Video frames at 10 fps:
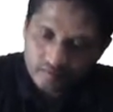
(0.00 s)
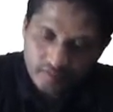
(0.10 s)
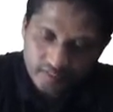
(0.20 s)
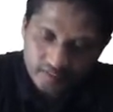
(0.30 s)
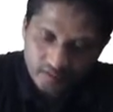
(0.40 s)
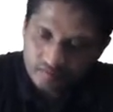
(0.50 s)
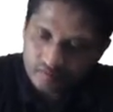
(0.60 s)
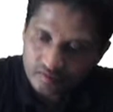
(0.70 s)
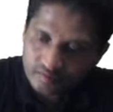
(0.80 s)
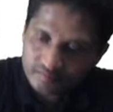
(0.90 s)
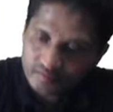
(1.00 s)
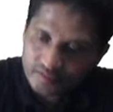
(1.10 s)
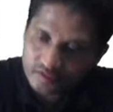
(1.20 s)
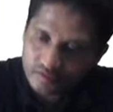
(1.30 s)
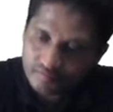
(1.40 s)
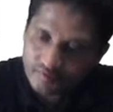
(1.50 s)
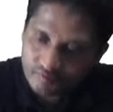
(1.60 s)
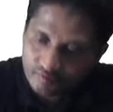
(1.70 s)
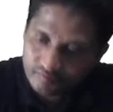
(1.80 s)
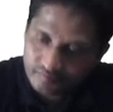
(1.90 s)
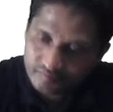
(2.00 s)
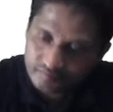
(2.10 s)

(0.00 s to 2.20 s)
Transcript: Okay, now this is of the form